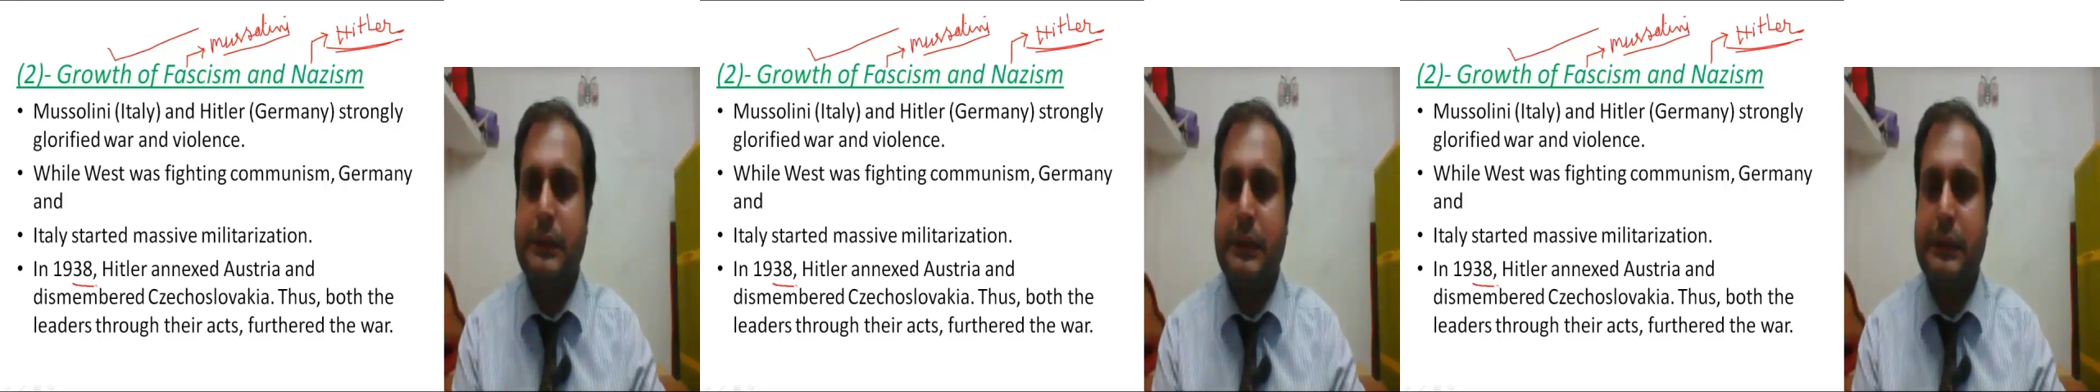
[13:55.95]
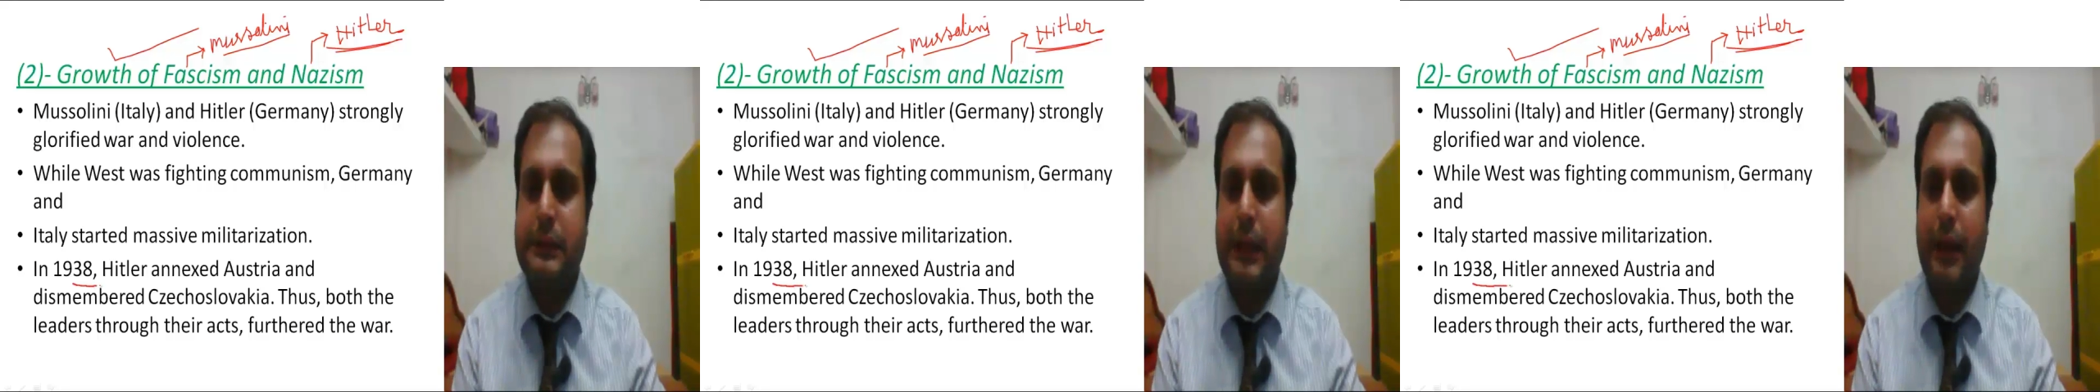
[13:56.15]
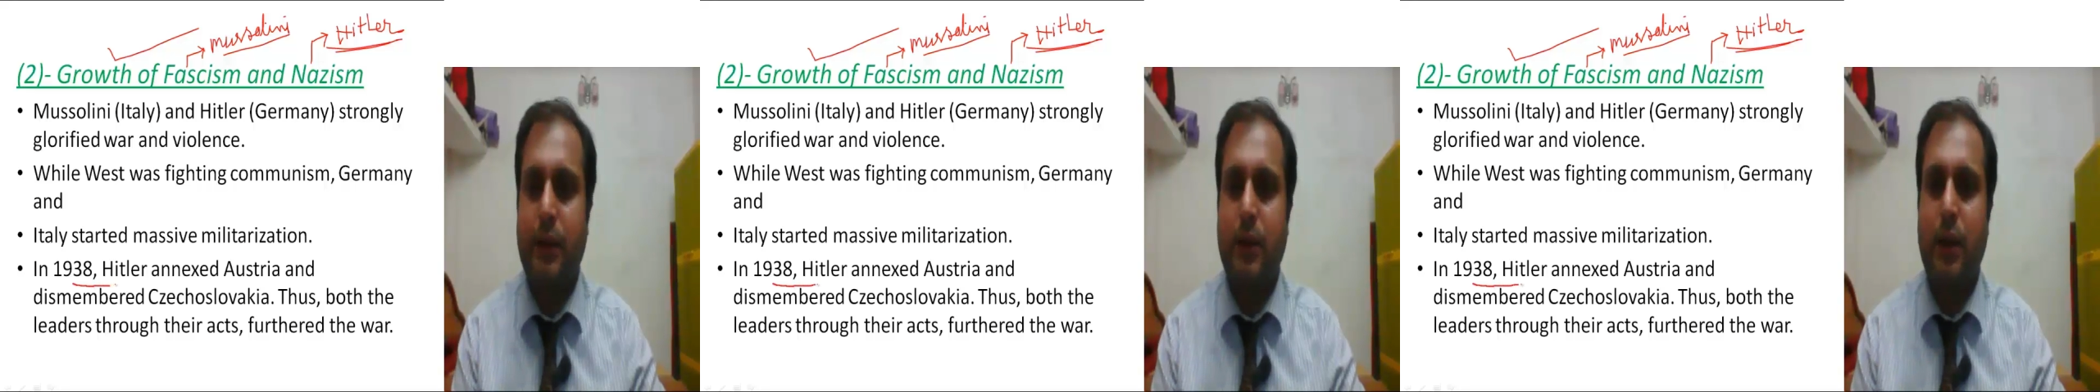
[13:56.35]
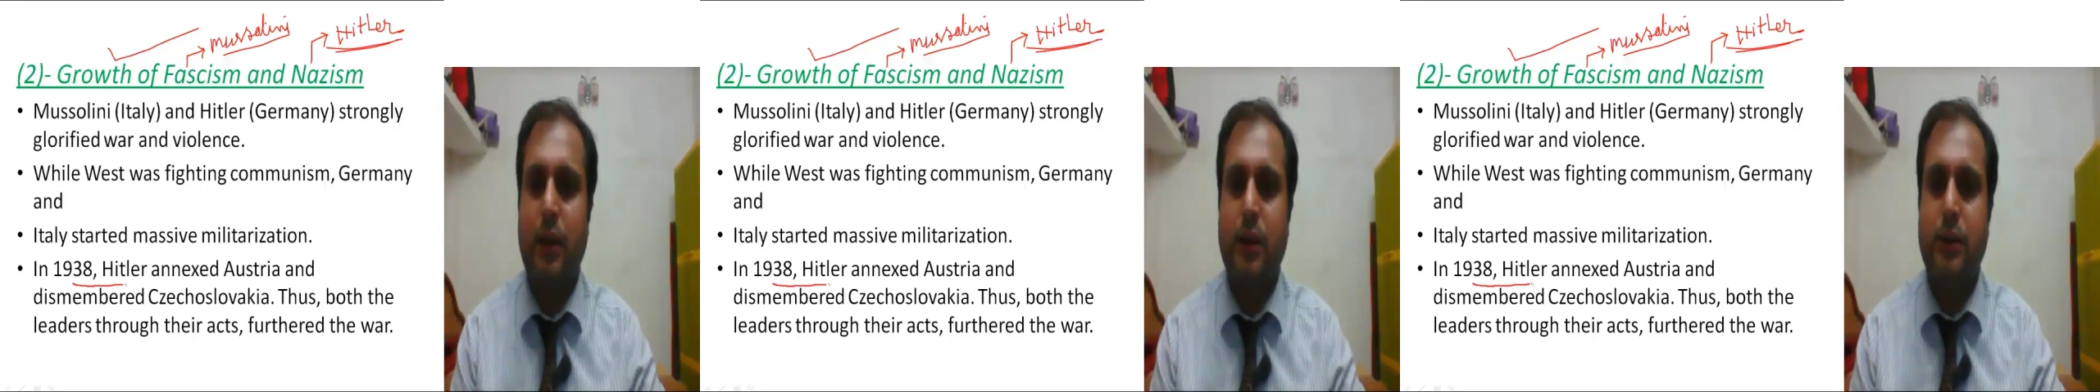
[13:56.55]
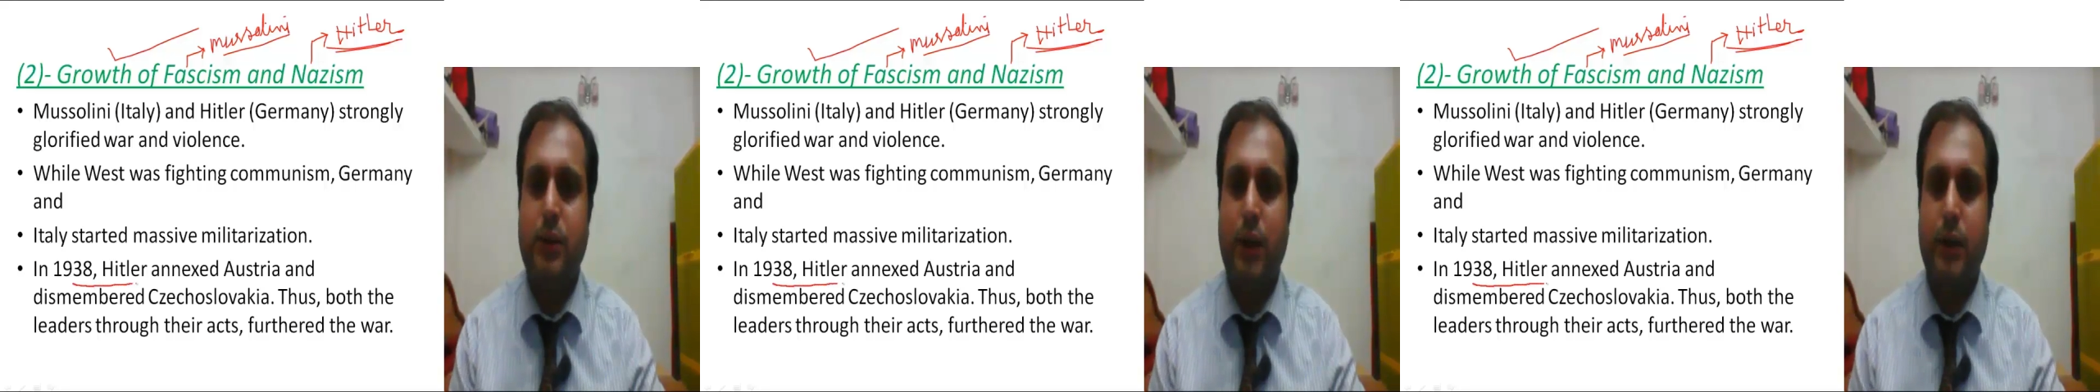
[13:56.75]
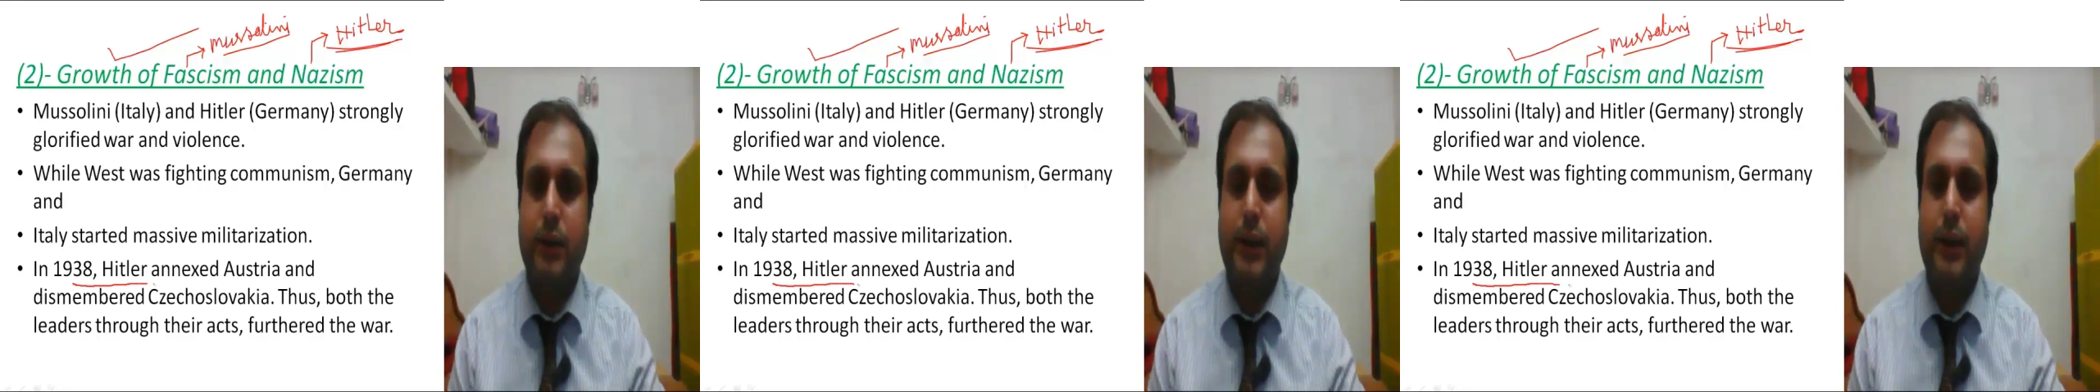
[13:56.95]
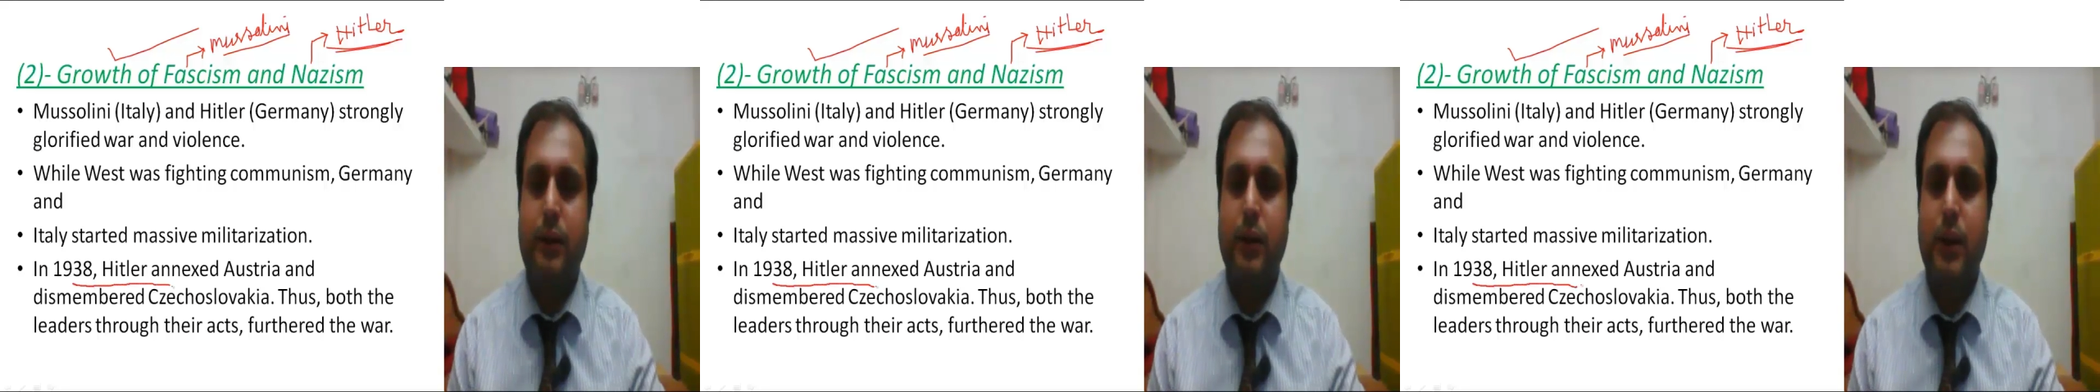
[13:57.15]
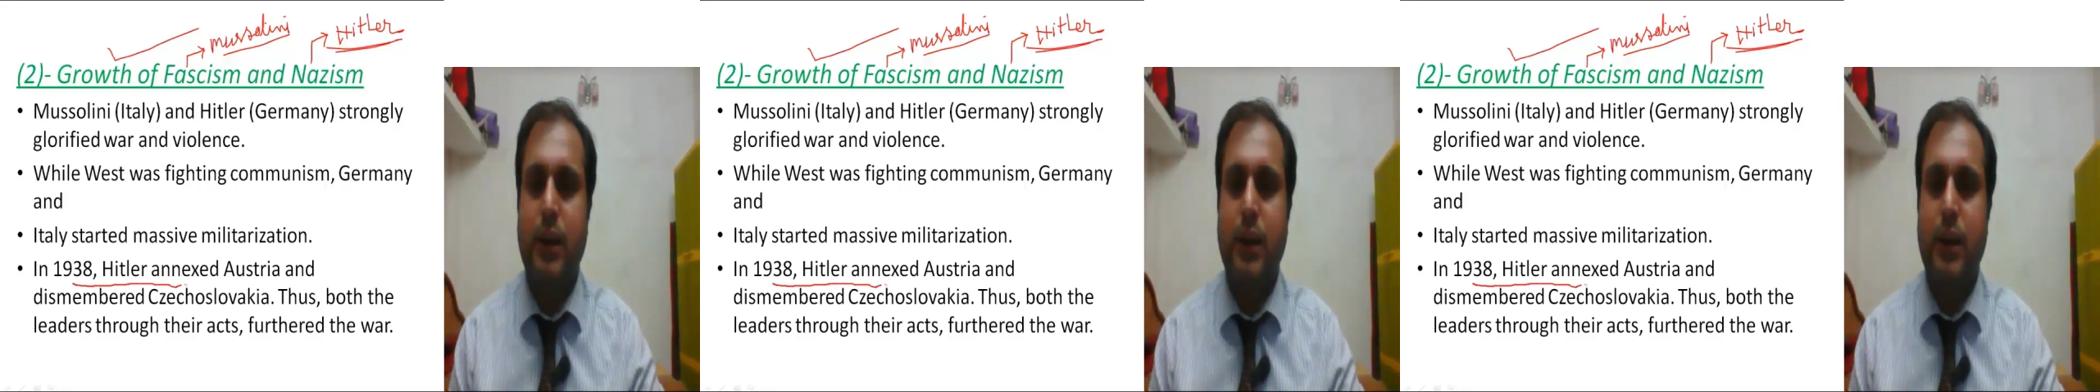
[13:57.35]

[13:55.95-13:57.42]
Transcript: 1938.